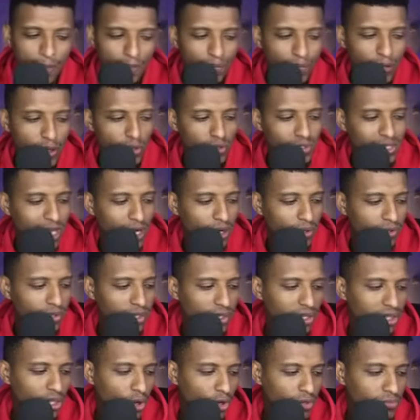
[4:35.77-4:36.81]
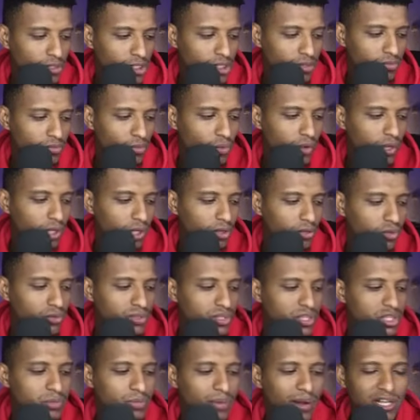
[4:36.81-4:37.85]
Because I don't think the home team will lose
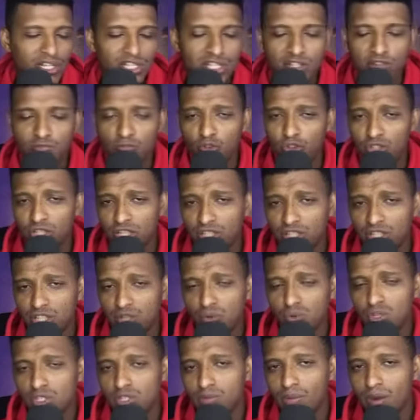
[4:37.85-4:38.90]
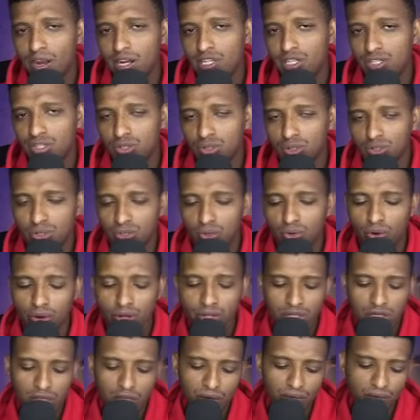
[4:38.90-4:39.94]
this match in more than 3 goals margin. So to go
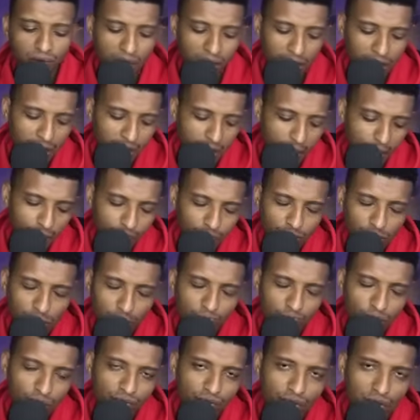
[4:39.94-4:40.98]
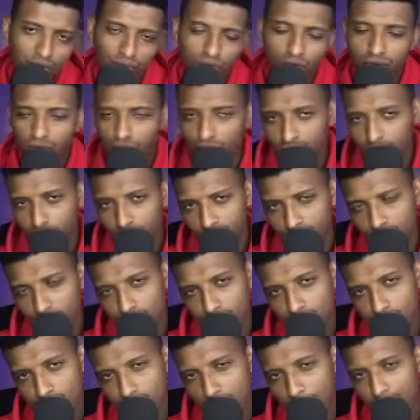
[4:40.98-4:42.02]
and to give a handicap of 3.5 goals for the home team
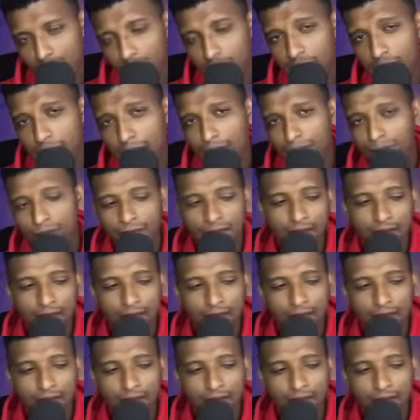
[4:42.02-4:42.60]
is my pick.